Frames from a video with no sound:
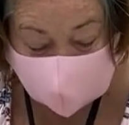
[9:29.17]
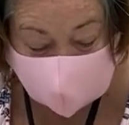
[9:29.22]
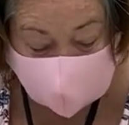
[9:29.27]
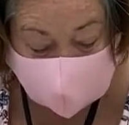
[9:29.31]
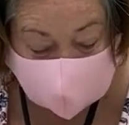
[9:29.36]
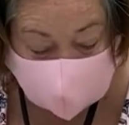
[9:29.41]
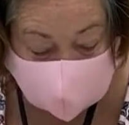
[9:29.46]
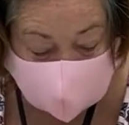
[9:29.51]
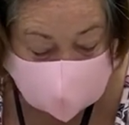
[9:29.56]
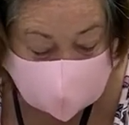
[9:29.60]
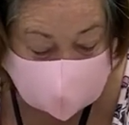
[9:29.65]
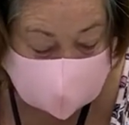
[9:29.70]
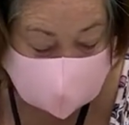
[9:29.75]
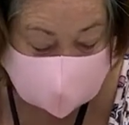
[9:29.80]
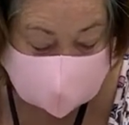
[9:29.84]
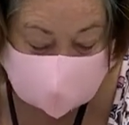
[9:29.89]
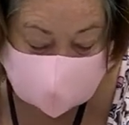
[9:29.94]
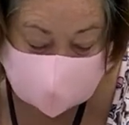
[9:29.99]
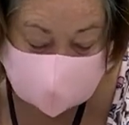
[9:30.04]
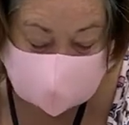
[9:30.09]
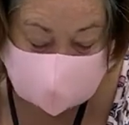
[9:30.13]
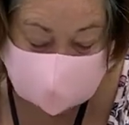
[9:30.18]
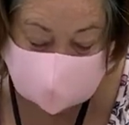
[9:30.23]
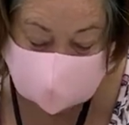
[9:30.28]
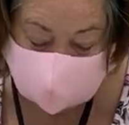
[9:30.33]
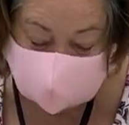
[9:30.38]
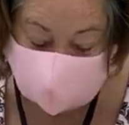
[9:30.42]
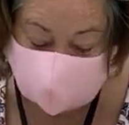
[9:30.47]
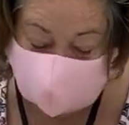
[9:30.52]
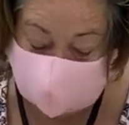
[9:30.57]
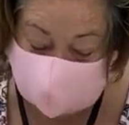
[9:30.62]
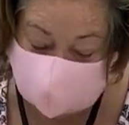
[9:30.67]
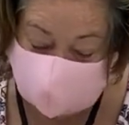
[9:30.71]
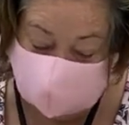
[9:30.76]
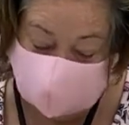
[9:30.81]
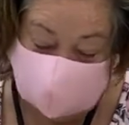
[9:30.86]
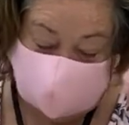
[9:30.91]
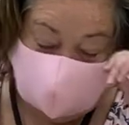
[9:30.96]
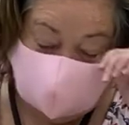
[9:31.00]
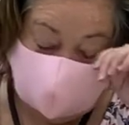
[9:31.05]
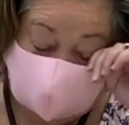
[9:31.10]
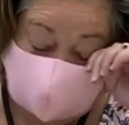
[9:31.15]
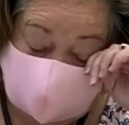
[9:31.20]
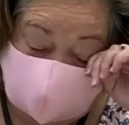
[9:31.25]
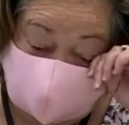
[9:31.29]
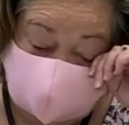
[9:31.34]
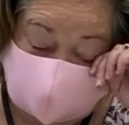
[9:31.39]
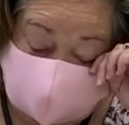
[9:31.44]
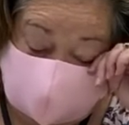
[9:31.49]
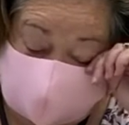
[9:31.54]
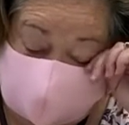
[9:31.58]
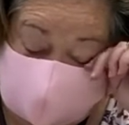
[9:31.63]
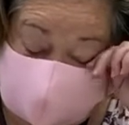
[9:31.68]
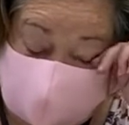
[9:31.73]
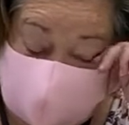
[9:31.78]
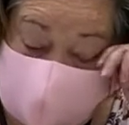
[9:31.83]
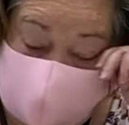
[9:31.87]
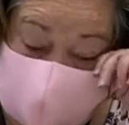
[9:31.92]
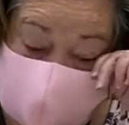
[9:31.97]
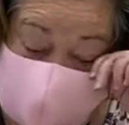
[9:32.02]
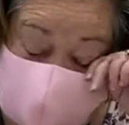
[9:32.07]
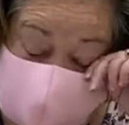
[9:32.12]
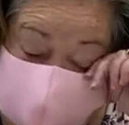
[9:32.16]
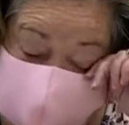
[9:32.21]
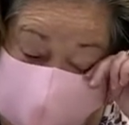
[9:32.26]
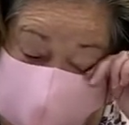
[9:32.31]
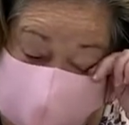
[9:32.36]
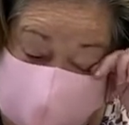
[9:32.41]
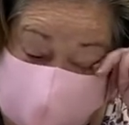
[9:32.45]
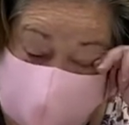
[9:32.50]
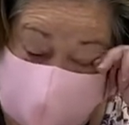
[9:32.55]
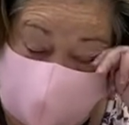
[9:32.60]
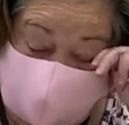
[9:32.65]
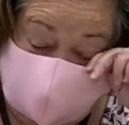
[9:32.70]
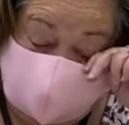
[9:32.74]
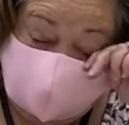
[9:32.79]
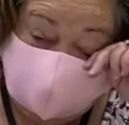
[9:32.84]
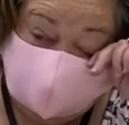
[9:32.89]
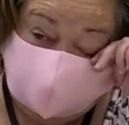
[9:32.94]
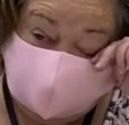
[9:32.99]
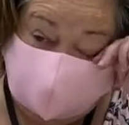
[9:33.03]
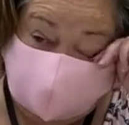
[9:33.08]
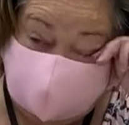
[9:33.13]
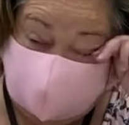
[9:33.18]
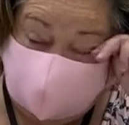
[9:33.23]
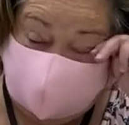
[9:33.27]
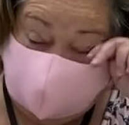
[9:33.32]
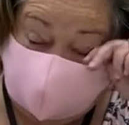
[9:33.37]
They're relatively inexpensive. I think these three items were about